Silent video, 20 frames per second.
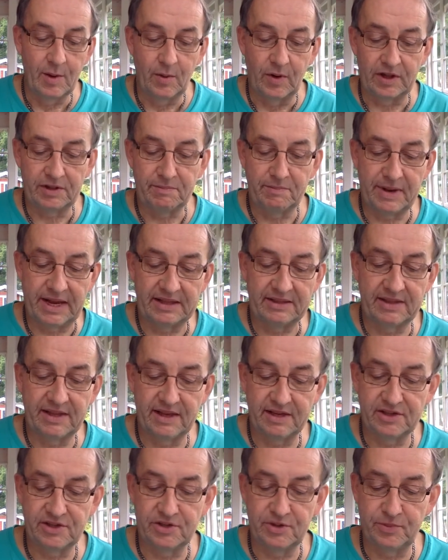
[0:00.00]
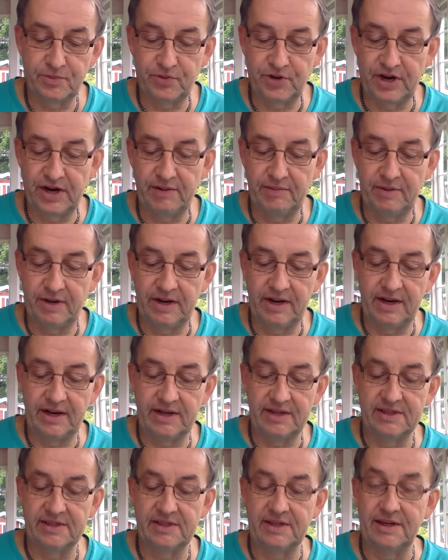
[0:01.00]
What matters supremely
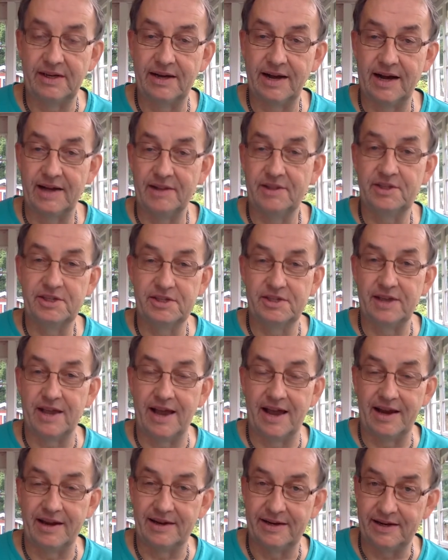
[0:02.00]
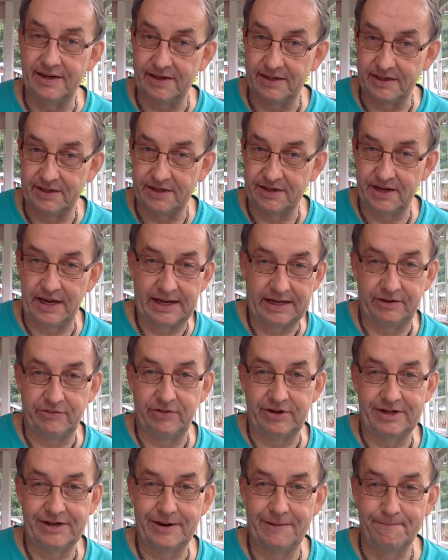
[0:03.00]
is guts and
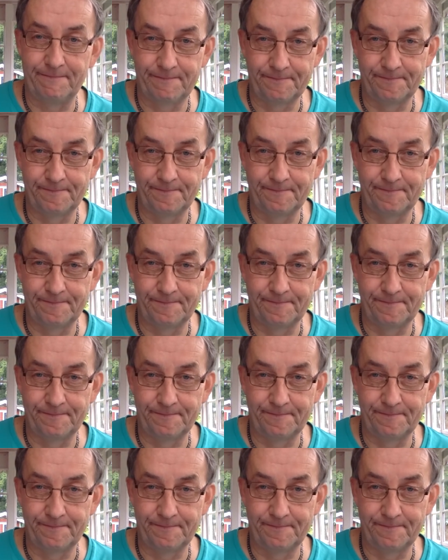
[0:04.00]
integrity.